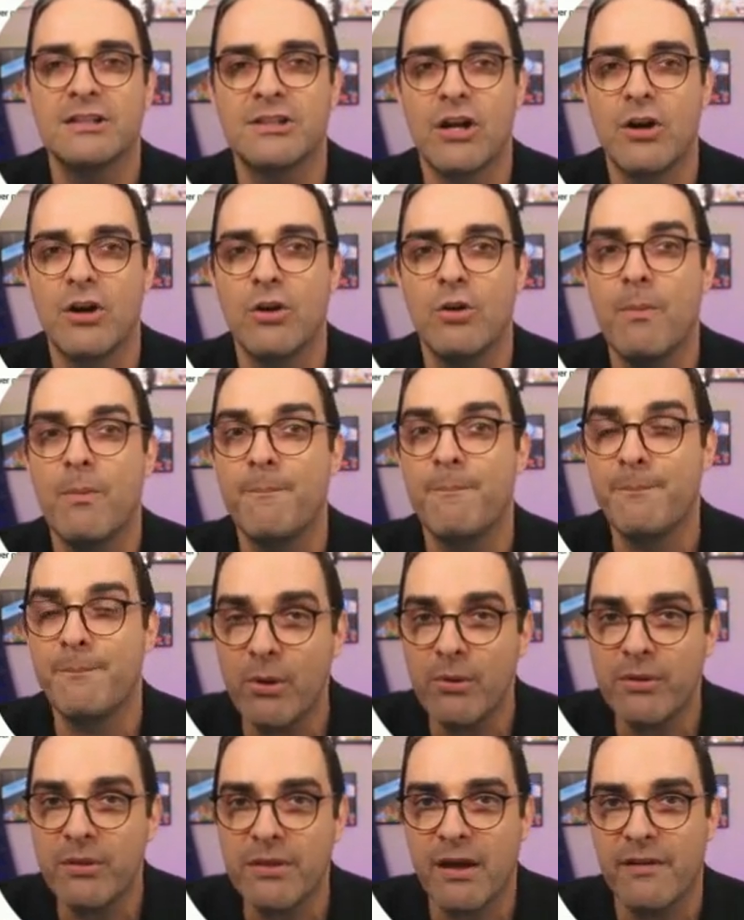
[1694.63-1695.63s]
So
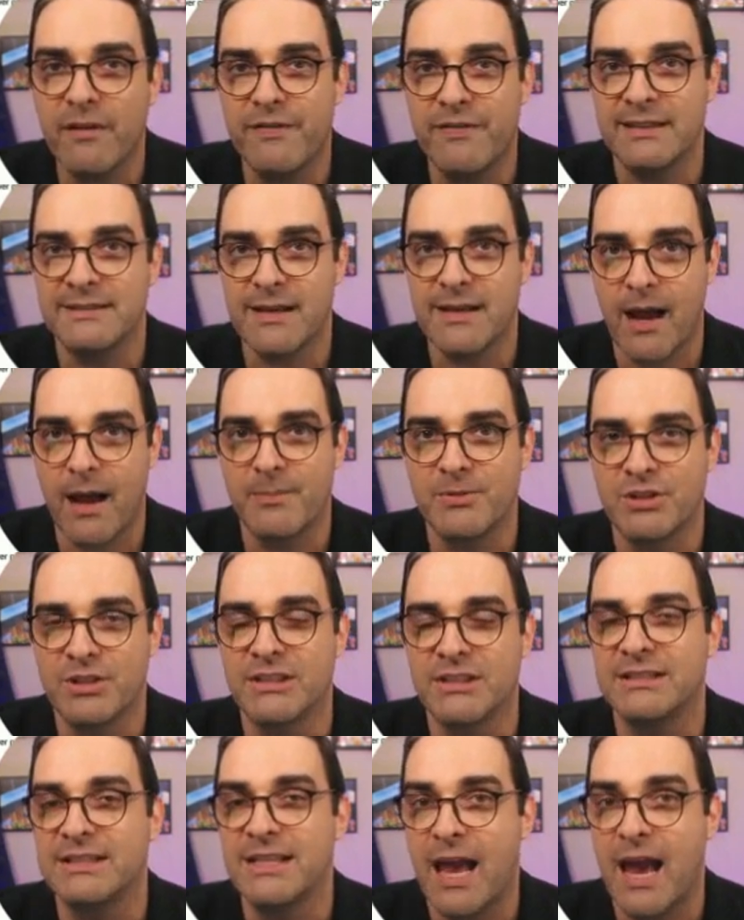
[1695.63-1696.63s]
both of these
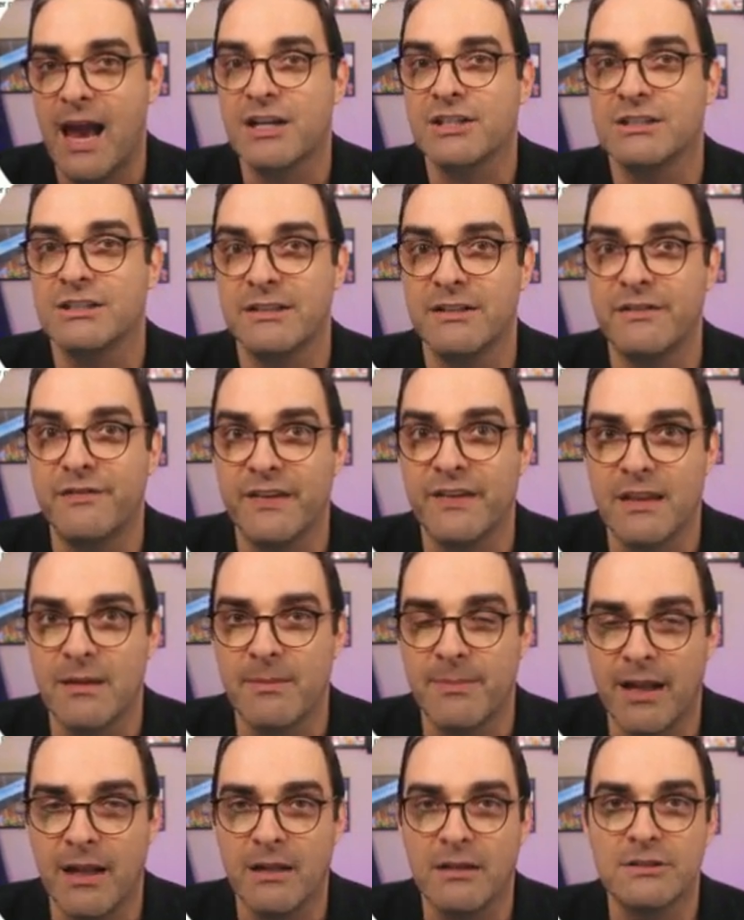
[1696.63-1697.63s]
options actually fit the
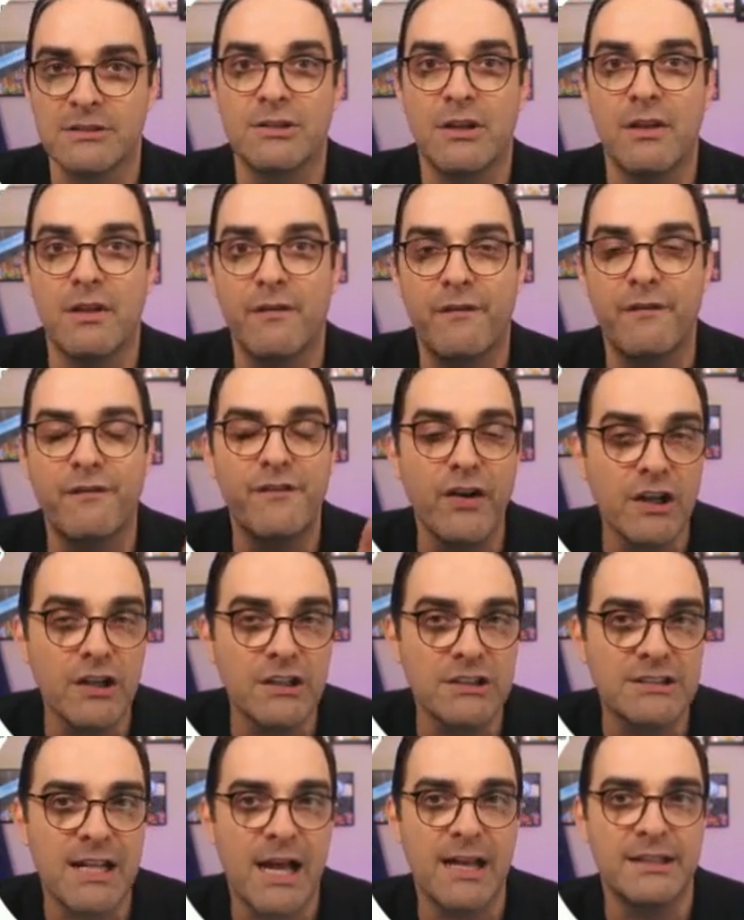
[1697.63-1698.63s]
bill. So the
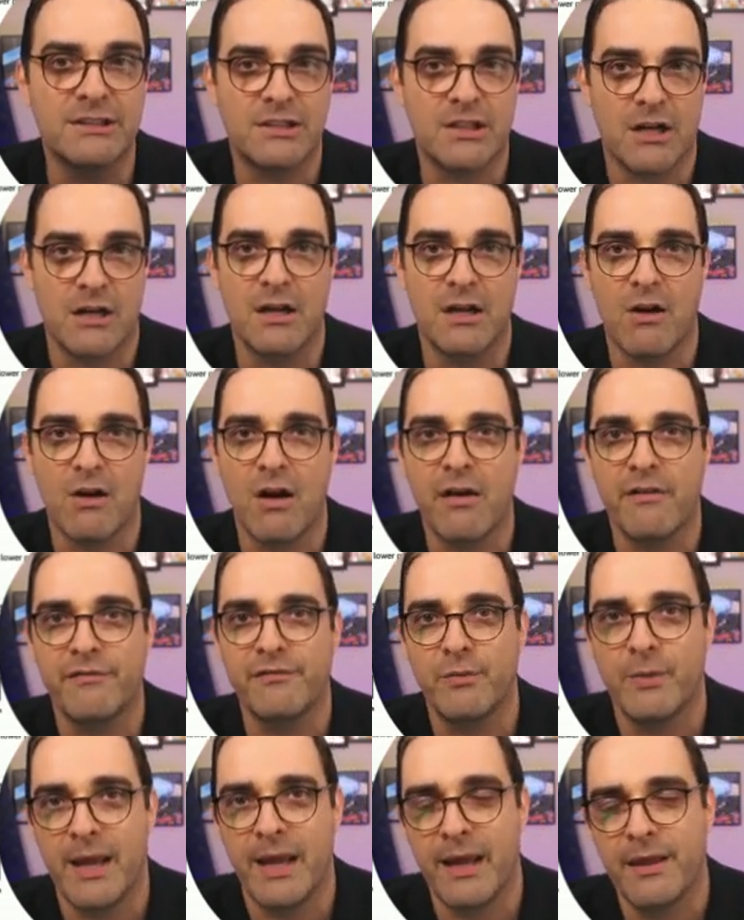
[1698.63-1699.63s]
first, I started
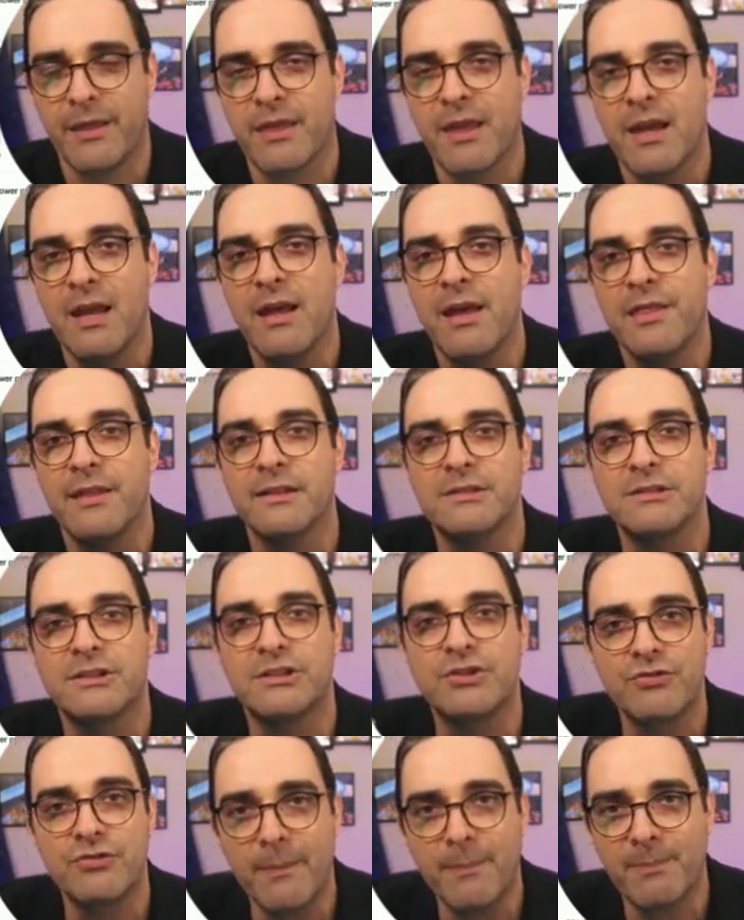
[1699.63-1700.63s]
off with the
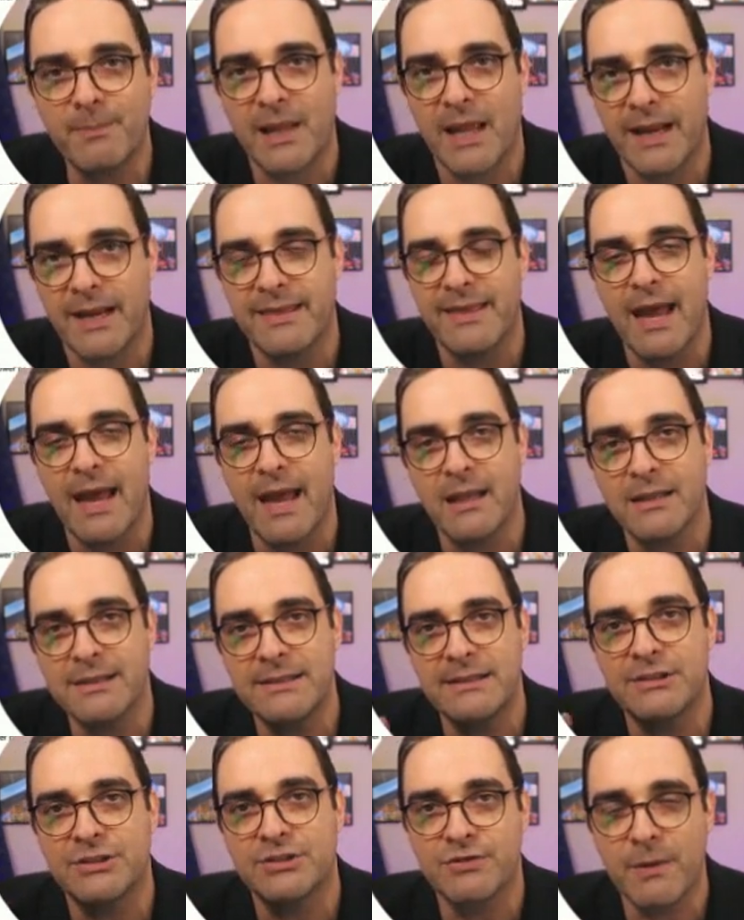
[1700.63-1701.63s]
strip light, the
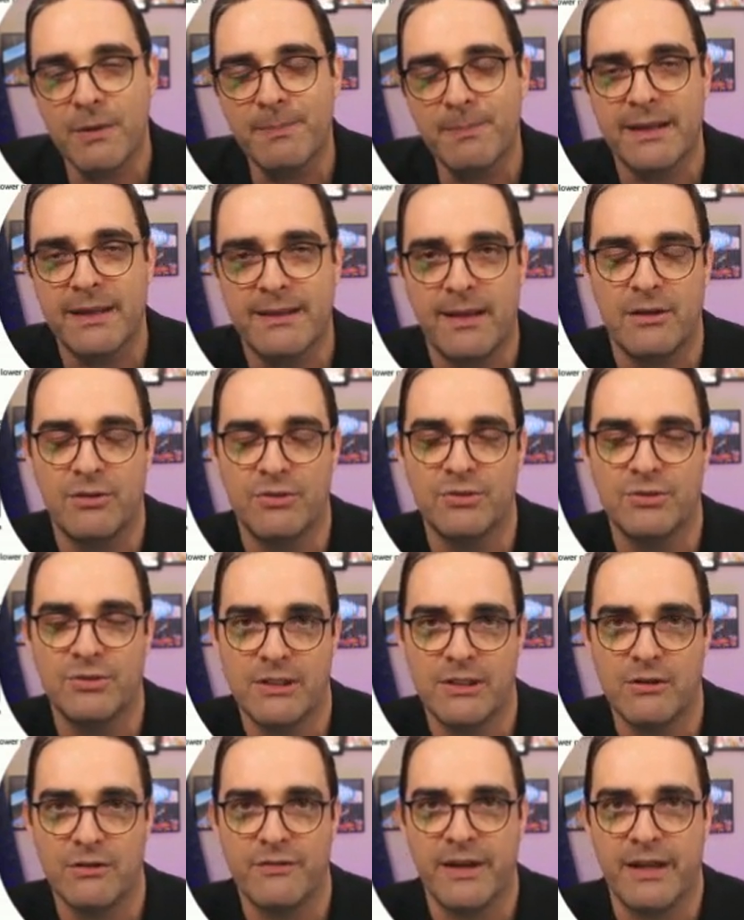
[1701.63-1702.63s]
LED strip light that you
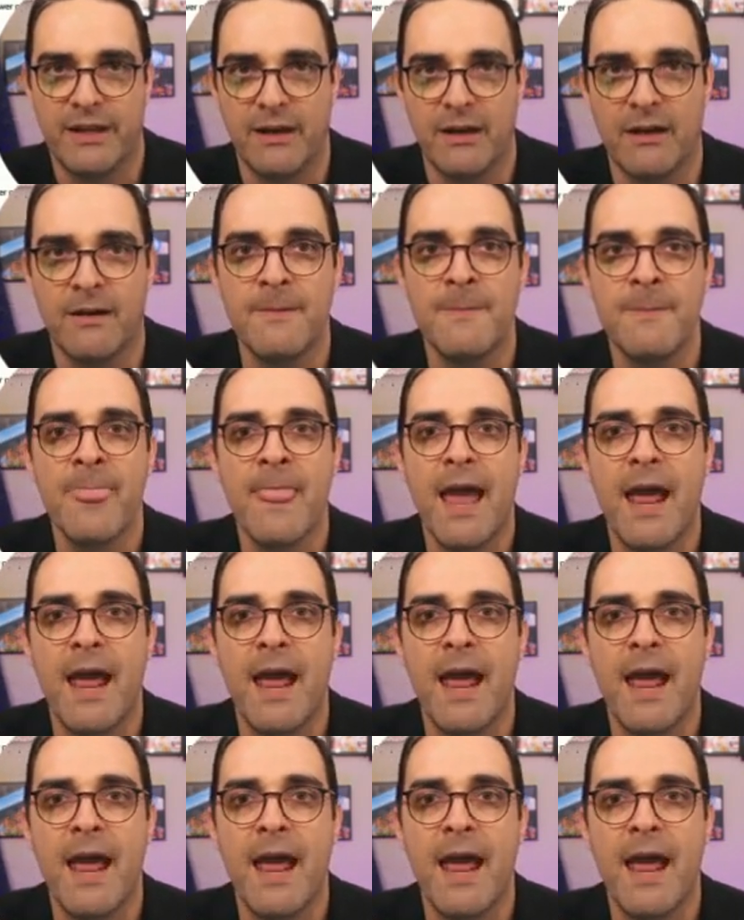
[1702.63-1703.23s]
see over here.